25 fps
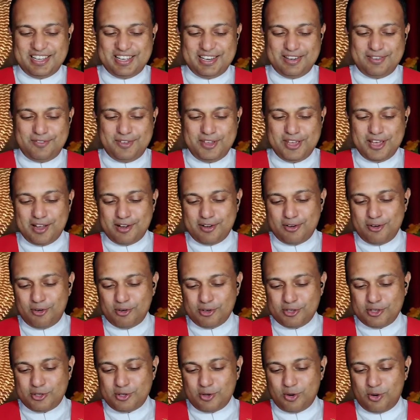And we are
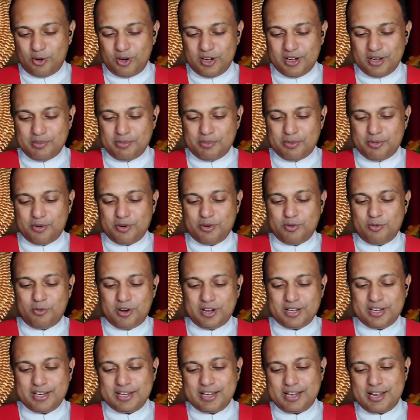not told upon
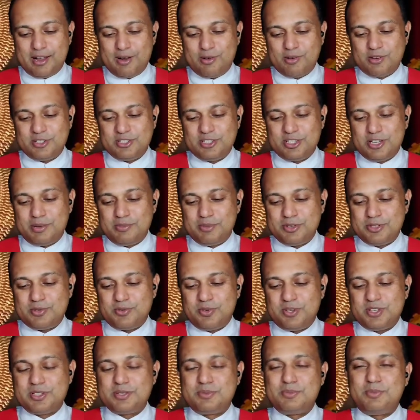what account
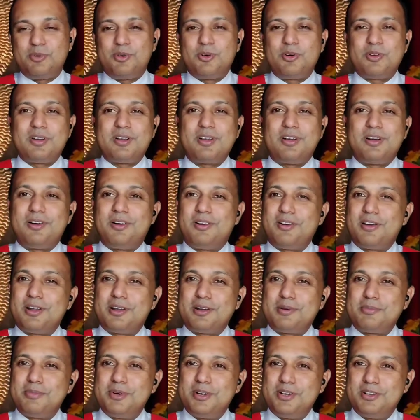Jabez was more
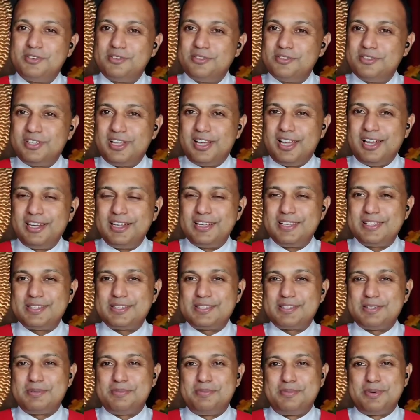honorable than
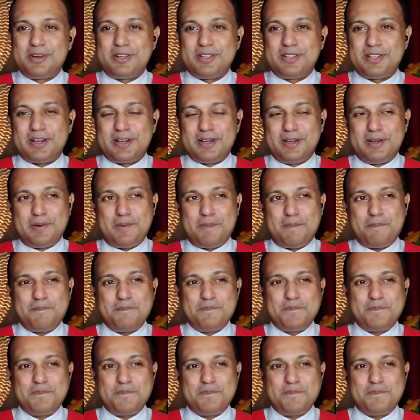his brethren.